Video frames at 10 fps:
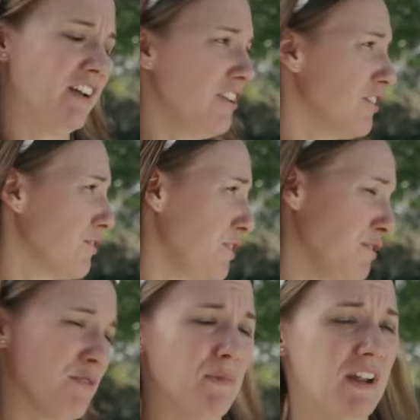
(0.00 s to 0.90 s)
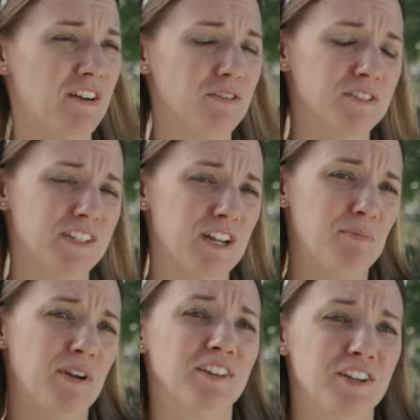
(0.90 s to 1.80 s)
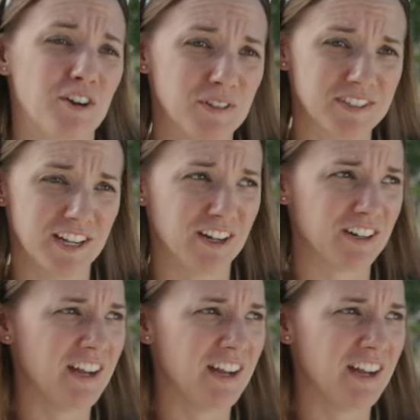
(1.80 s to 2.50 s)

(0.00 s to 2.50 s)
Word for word: 100 feet from my house, and I barely know it's there.